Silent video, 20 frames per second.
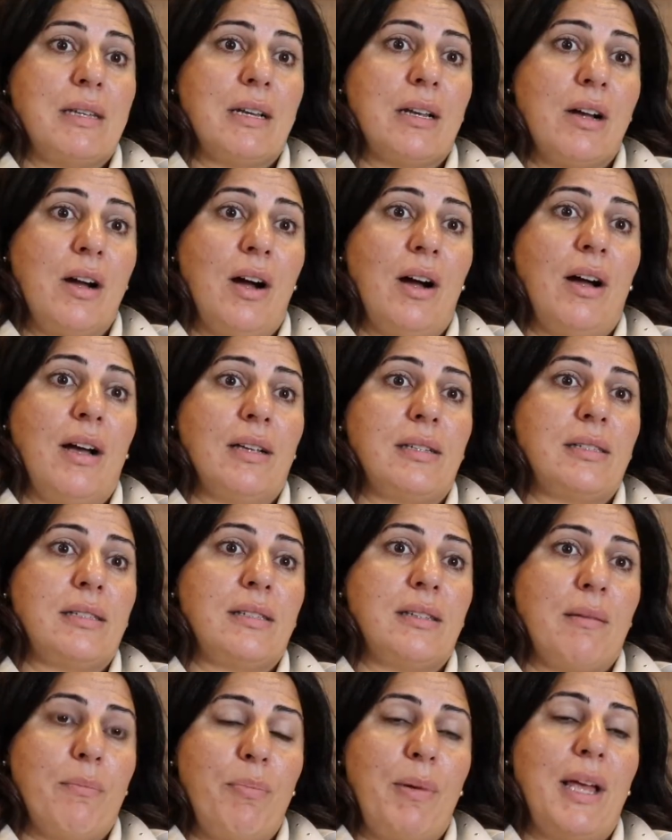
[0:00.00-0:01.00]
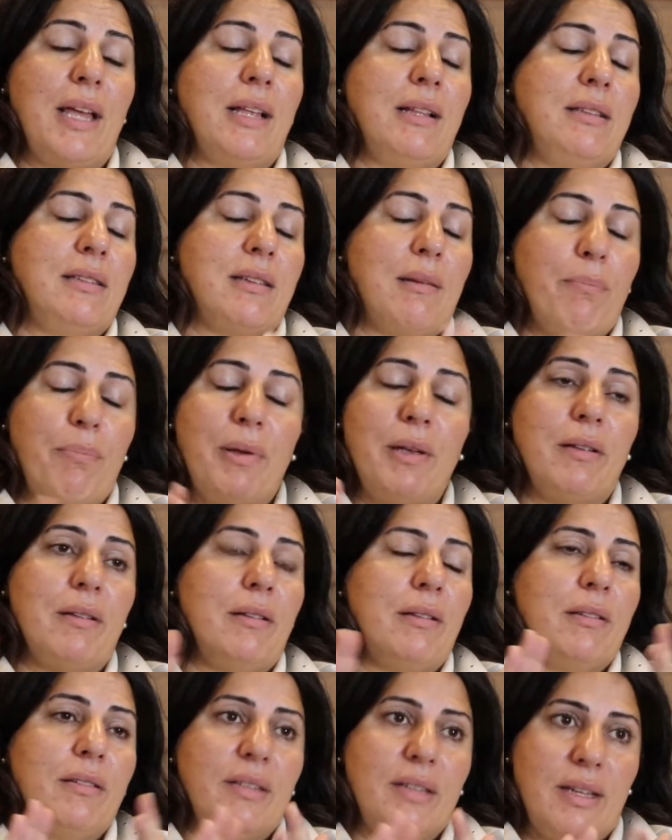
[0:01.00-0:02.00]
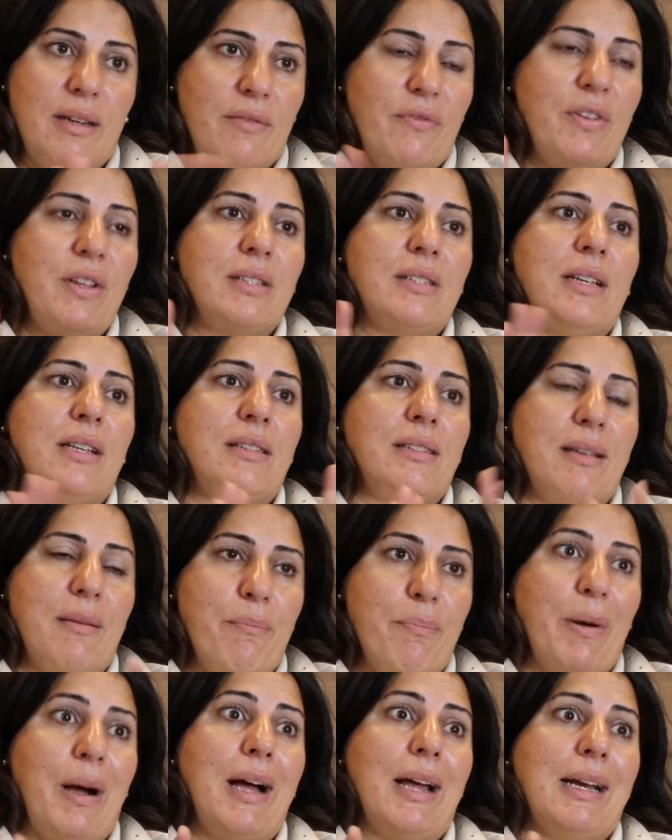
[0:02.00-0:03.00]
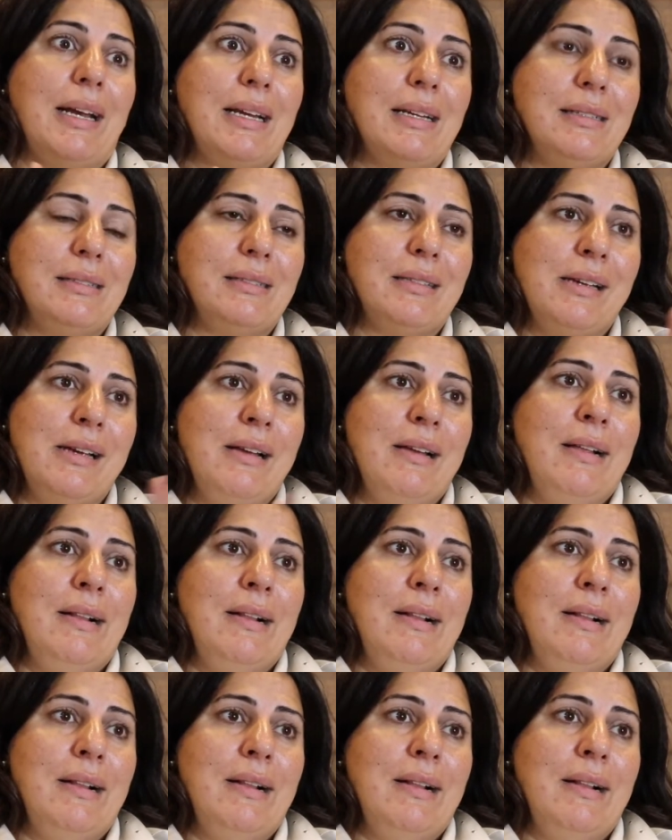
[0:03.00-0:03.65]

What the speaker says: and costs and beds and pills and visits and bodies,